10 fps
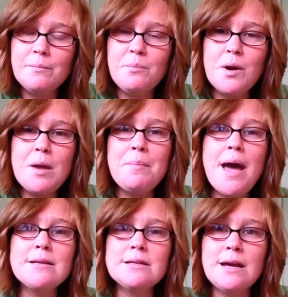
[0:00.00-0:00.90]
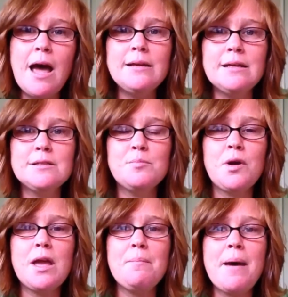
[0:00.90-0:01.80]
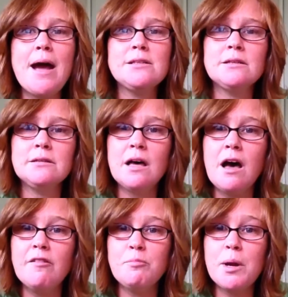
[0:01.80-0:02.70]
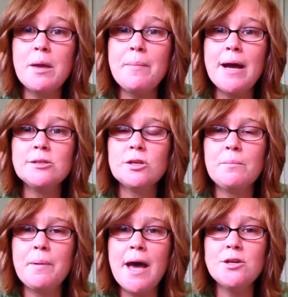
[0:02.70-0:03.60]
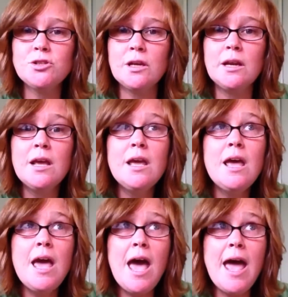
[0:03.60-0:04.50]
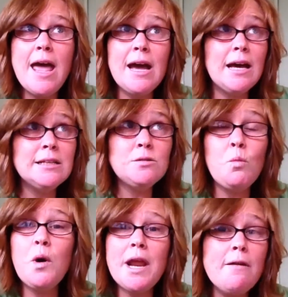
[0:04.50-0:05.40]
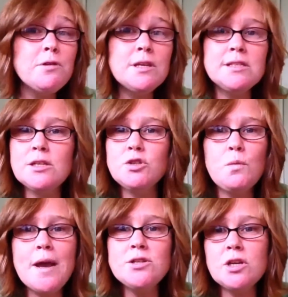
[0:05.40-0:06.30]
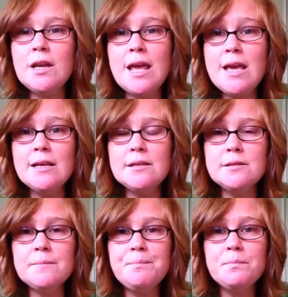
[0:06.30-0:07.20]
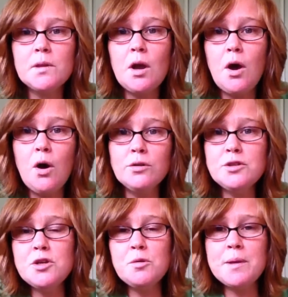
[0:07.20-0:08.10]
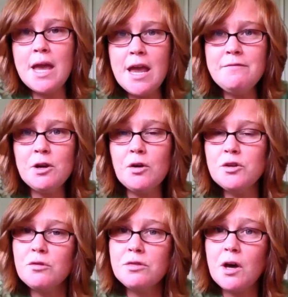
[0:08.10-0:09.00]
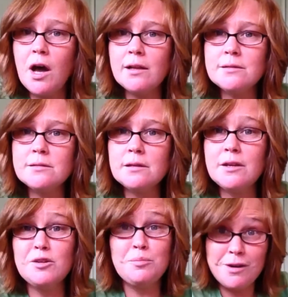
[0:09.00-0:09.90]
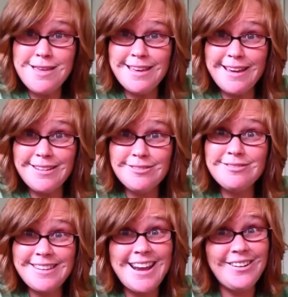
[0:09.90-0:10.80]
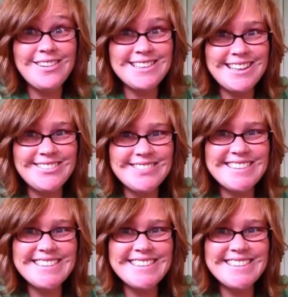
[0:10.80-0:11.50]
Bring it back to kindness. Bring it back to love. Bring it back to compassion. And whatever the situation is, alter your behavior and your thoughts and your breathing. That always helps.